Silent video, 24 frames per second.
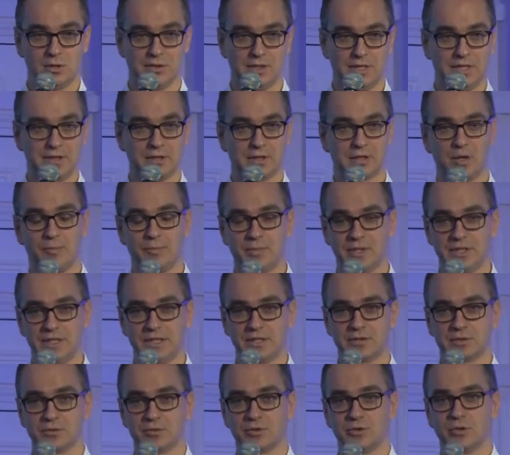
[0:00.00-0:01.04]
only the company
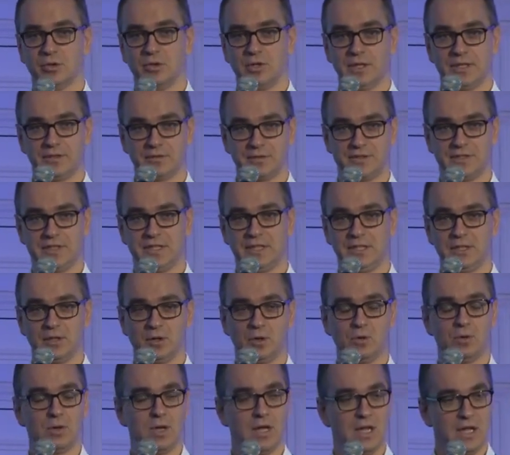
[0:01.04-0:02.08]
is controlling, the
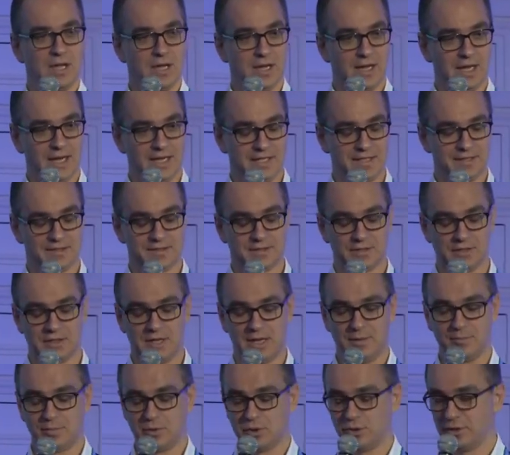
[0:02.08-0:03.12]
CEO and its uh,
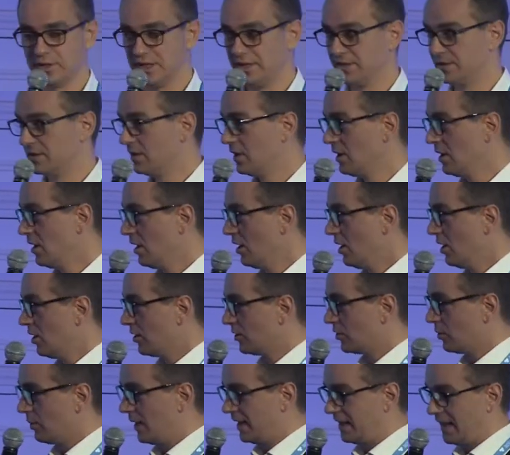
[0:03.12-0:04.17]
employees.
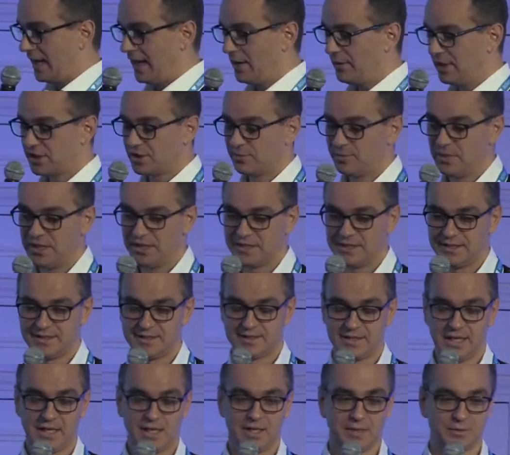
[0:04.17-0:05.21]
So what Eric Schmidt is
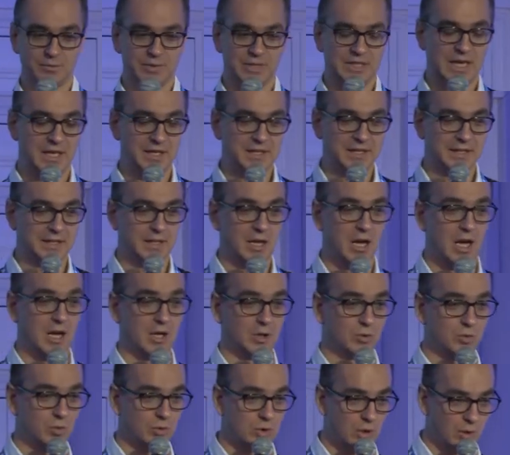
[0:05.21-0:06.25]
saying regarding
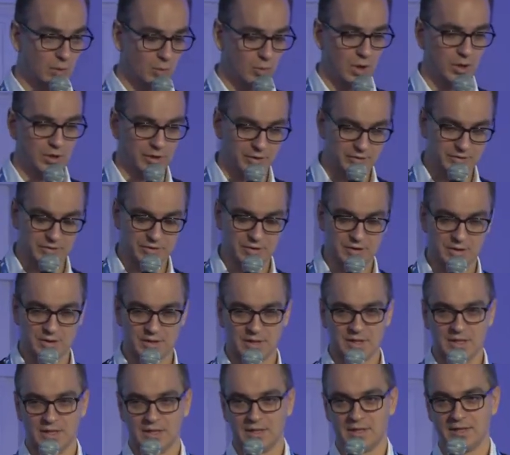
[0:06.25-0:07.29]
how Google works,
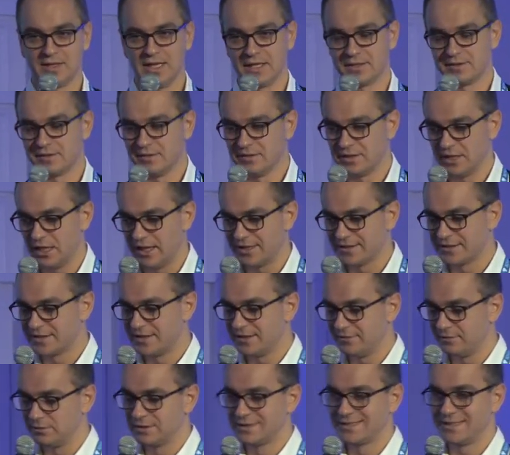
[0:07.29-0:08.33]
that there are
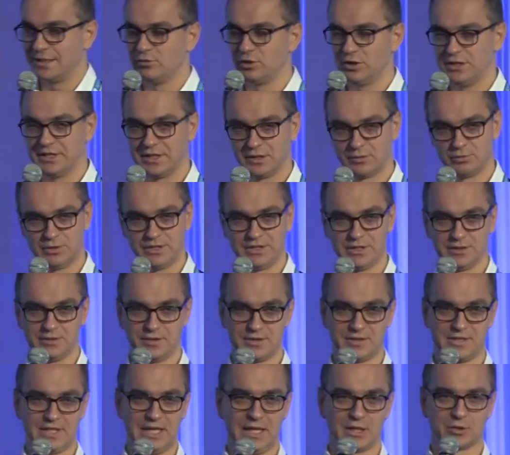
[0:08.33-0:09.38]
se several
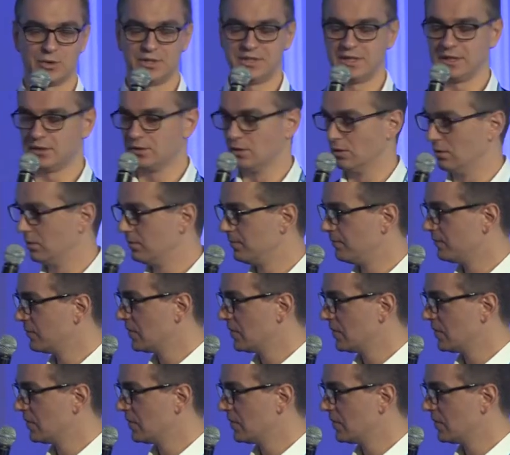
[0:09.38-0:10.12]
ingredients that are critical.